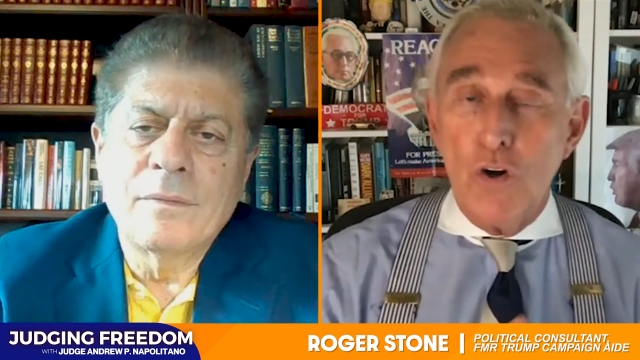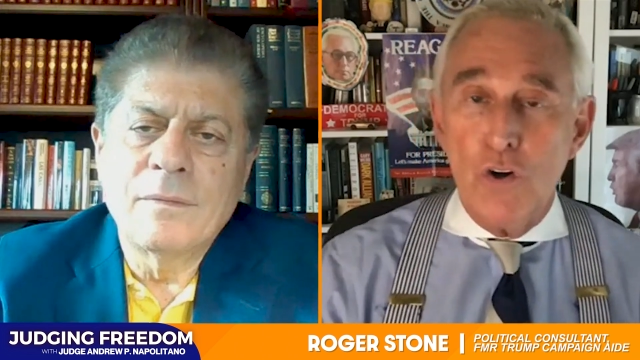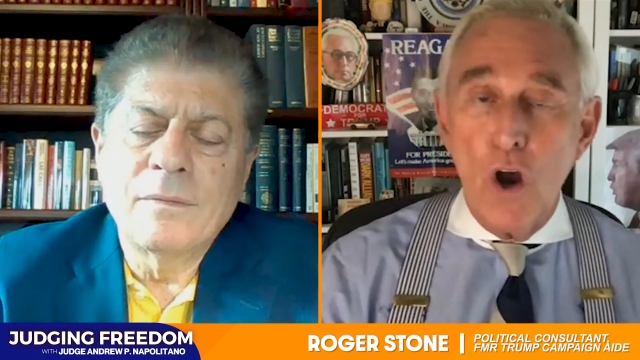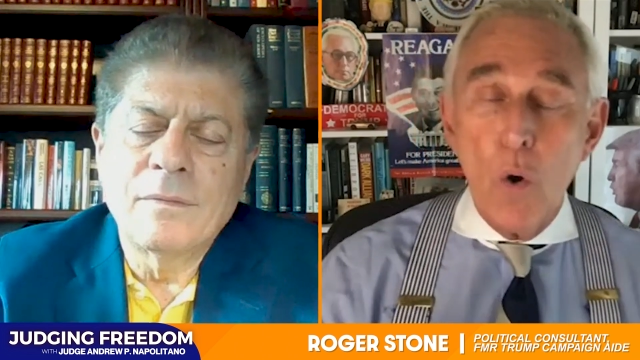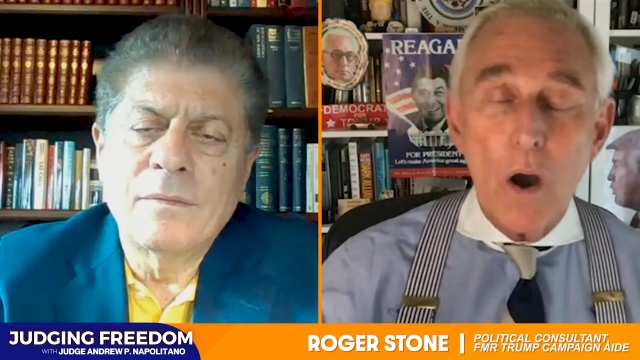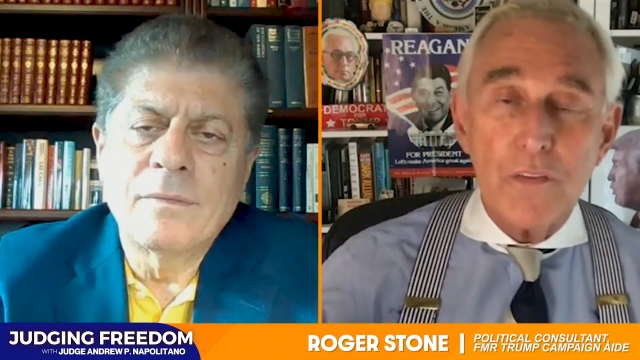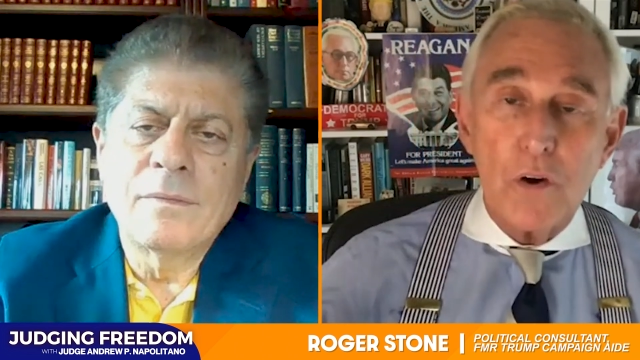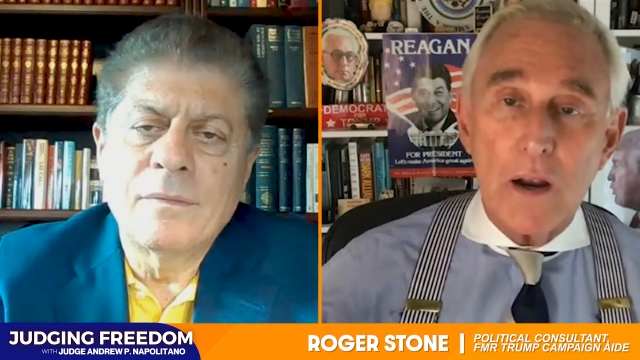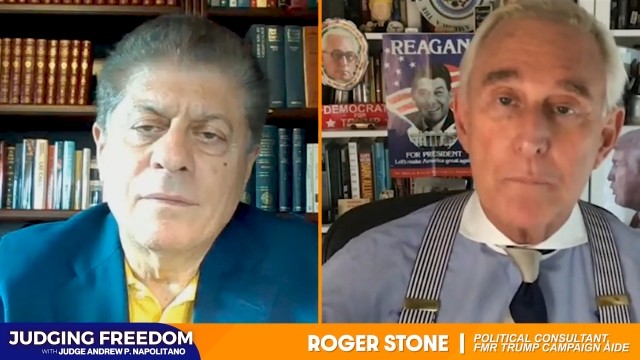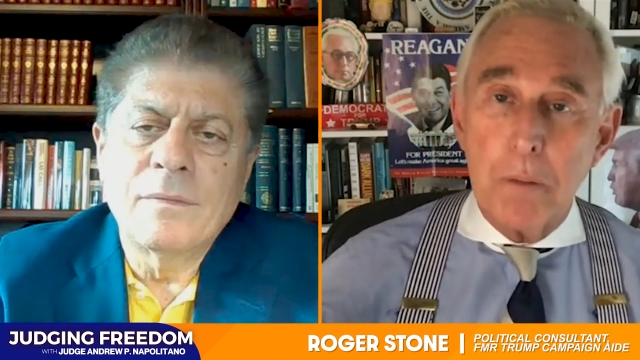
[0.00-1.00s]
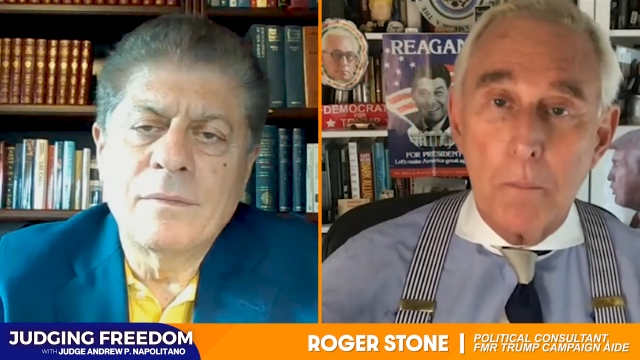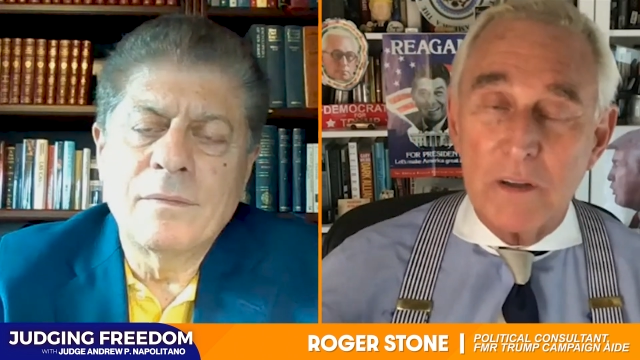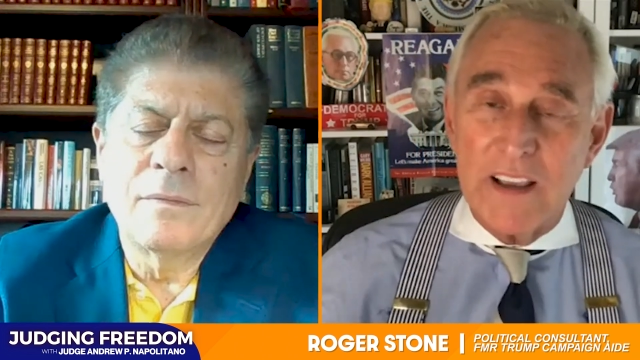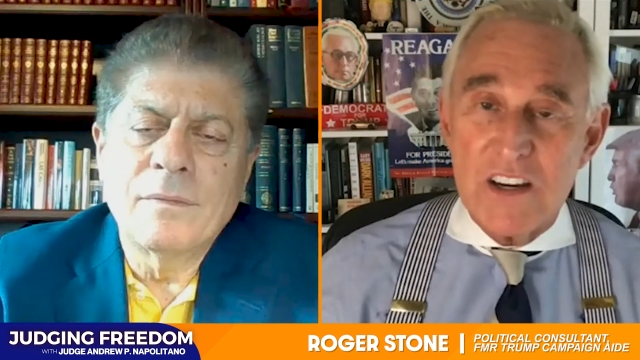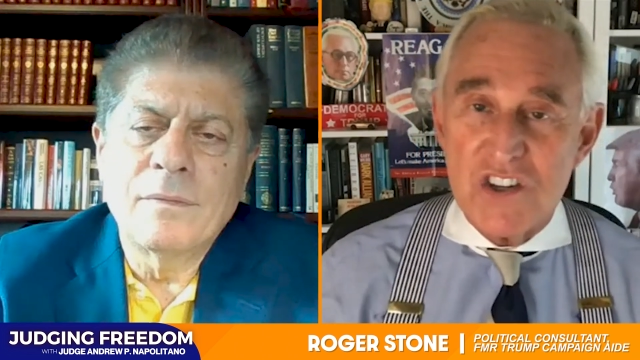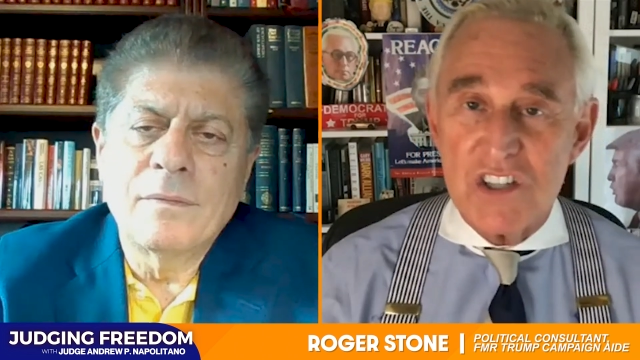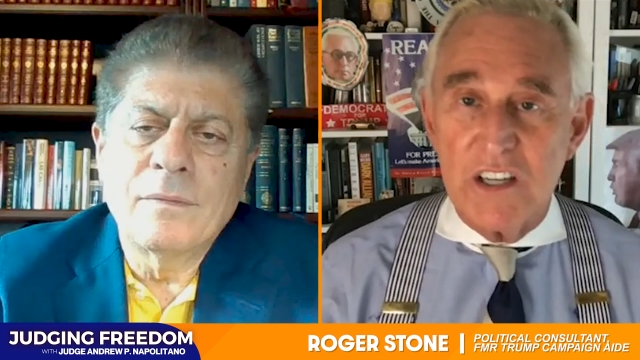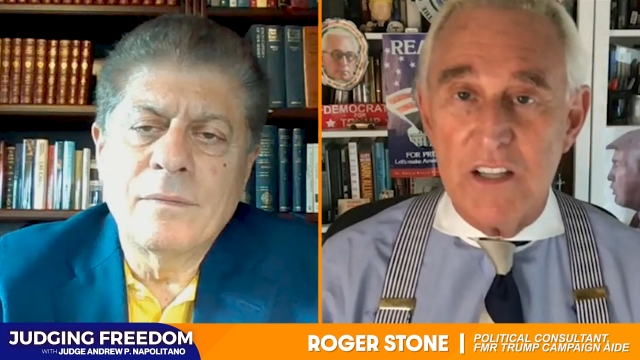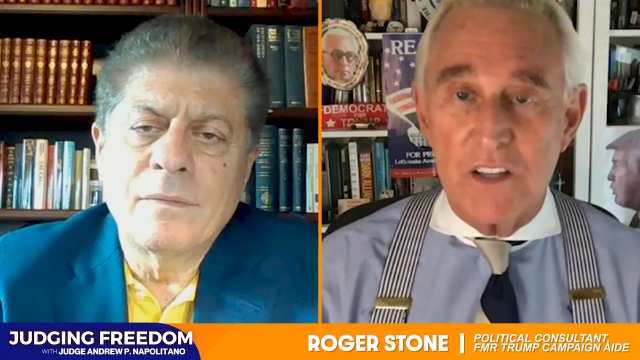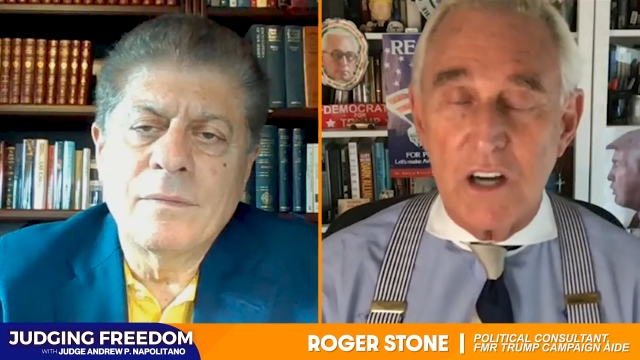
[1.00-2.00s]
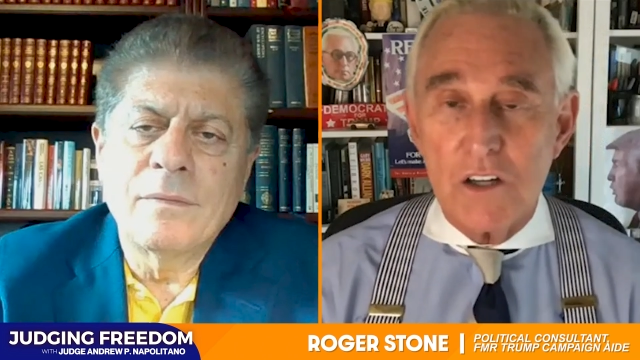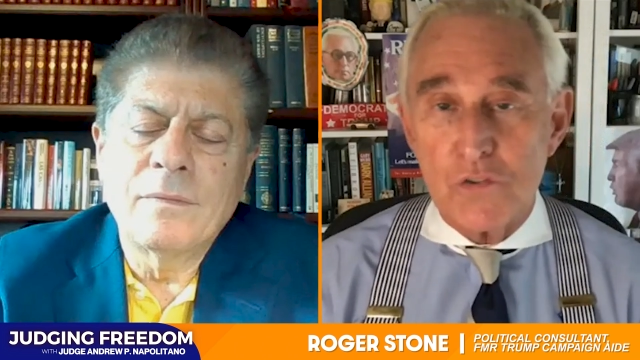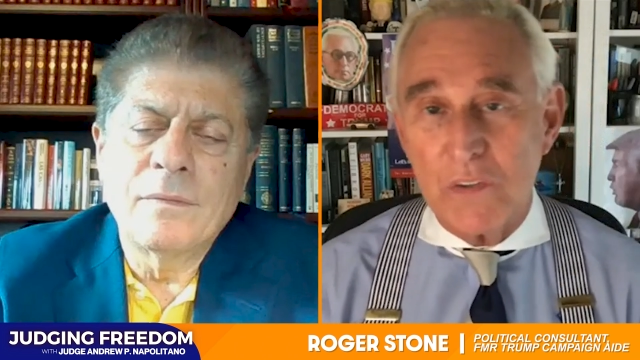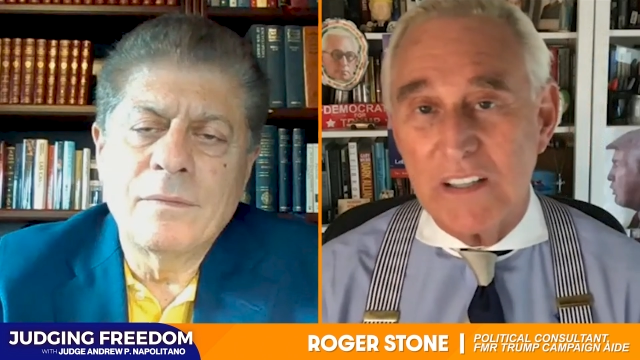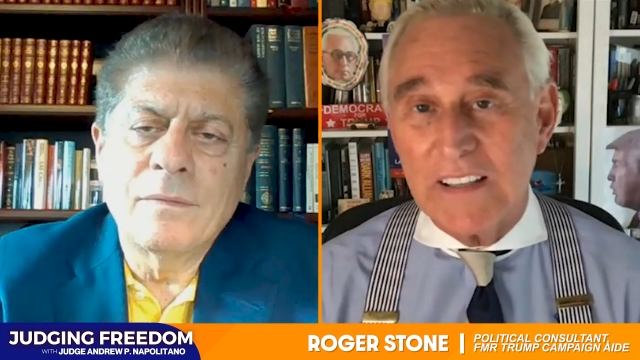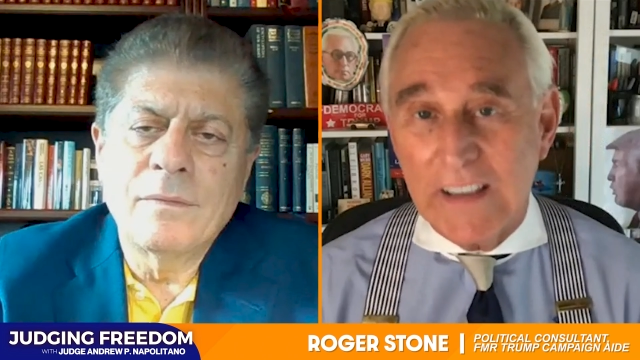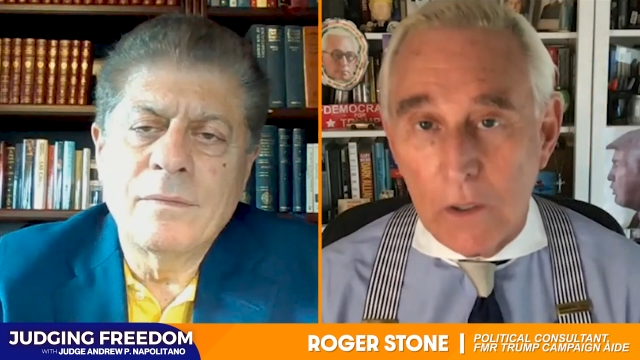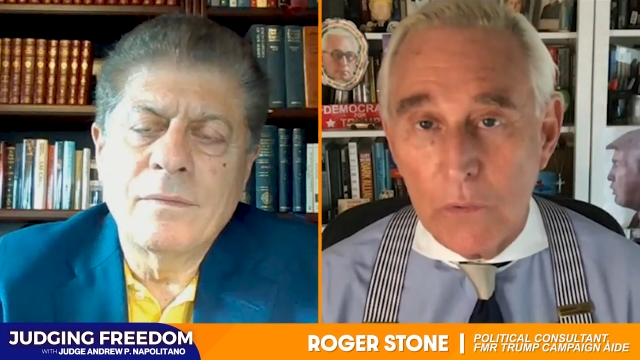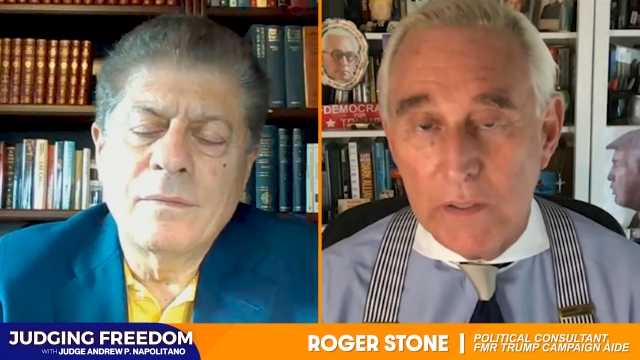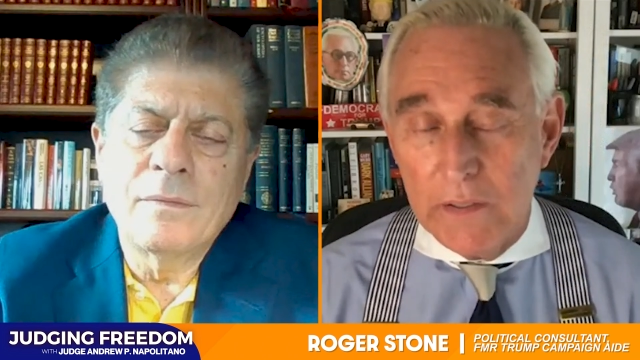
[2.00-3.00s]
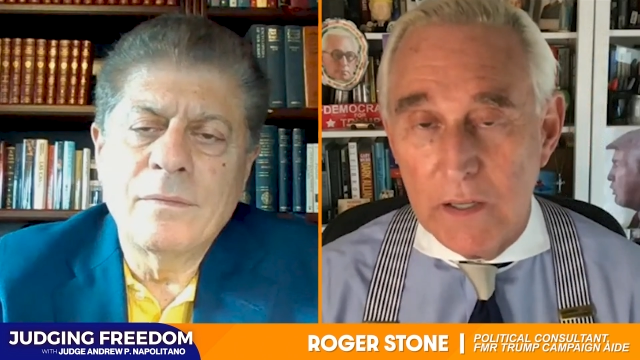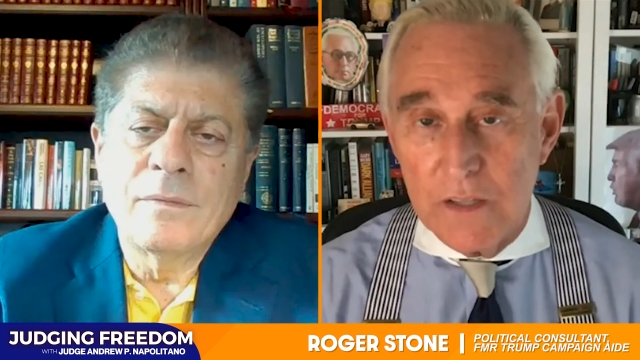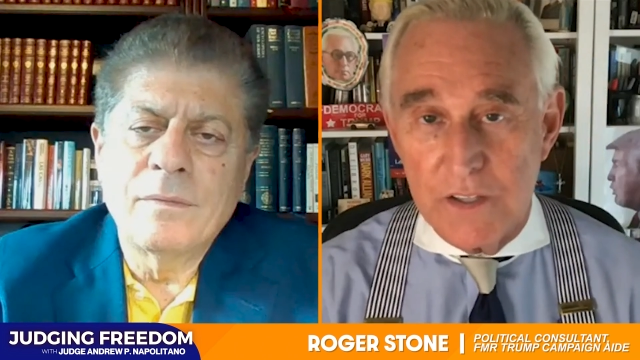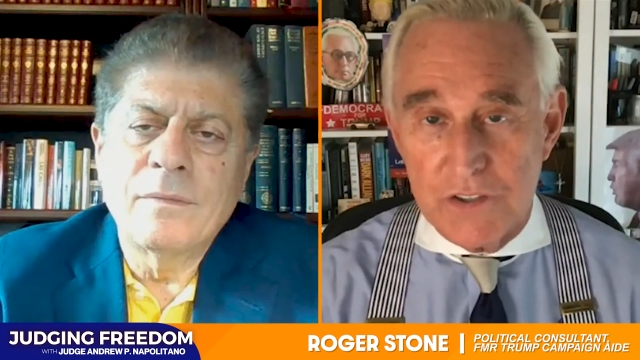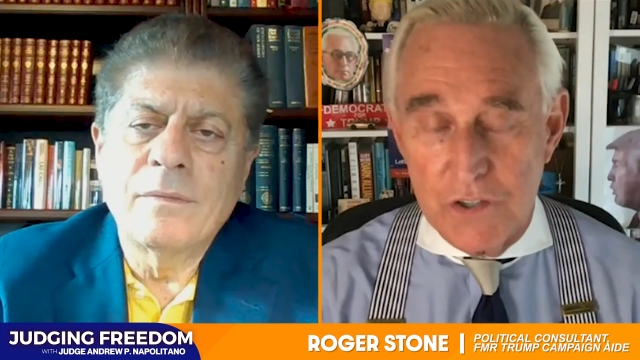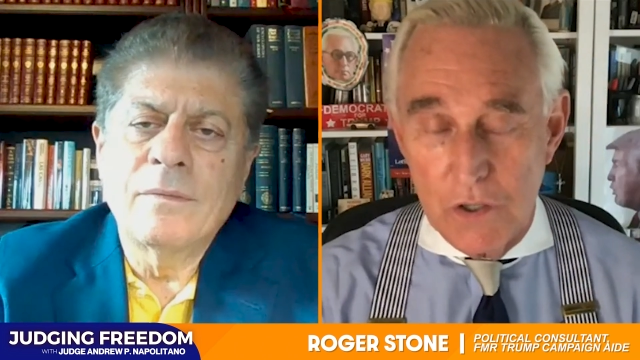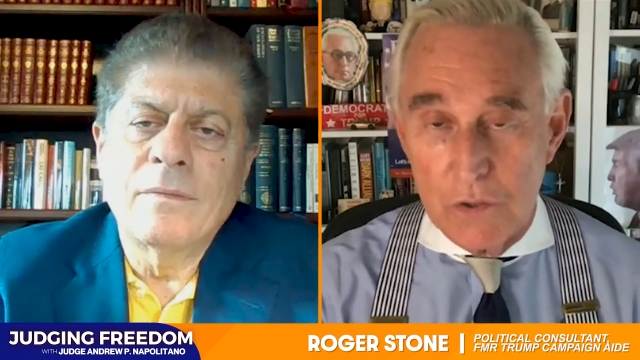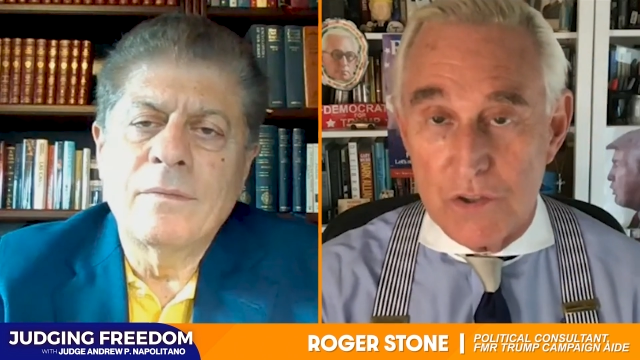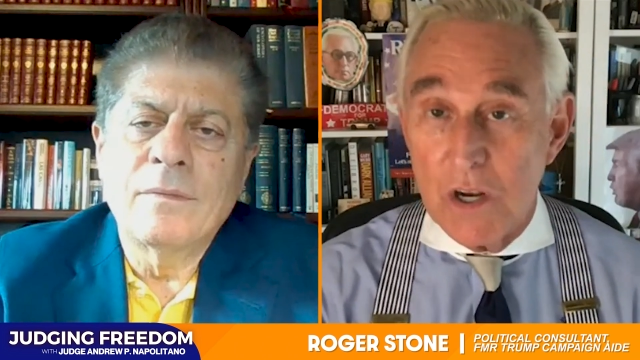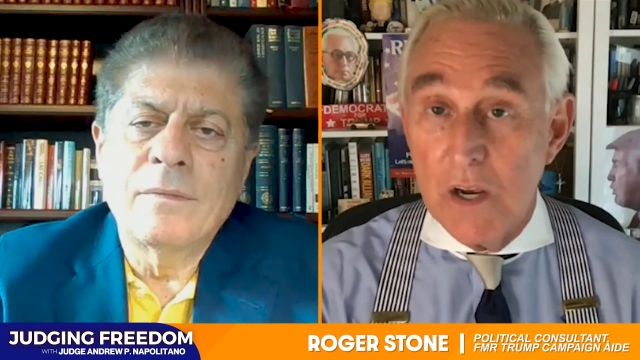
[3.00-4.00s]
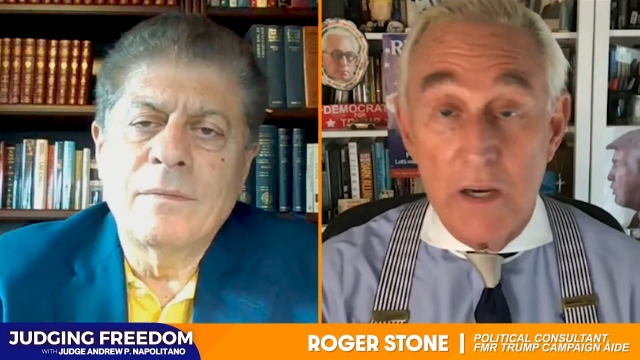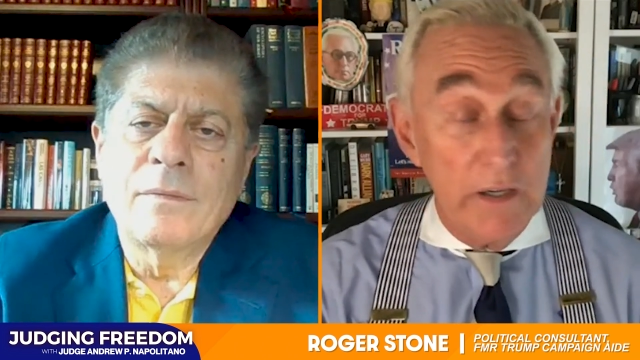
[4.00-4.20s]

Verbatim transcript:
Speaker 1: No other publication in the country carried this news.